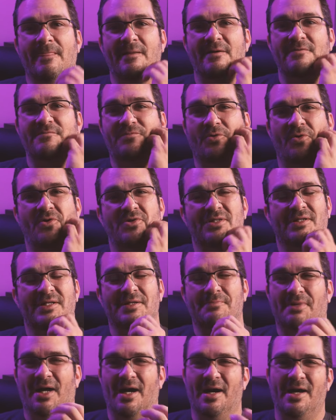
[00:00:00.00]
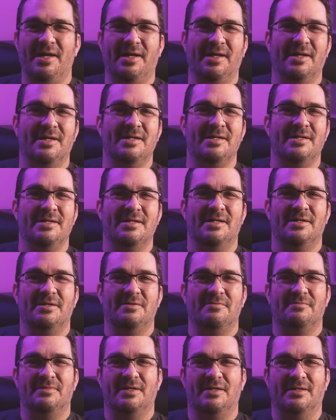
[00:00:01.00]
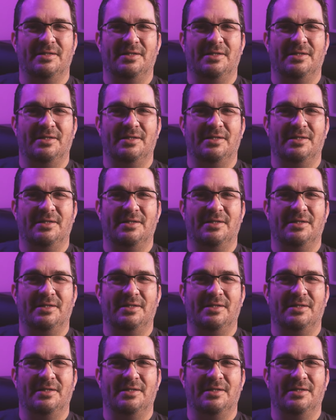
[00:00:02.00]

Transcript: Unfortunately, buying uh,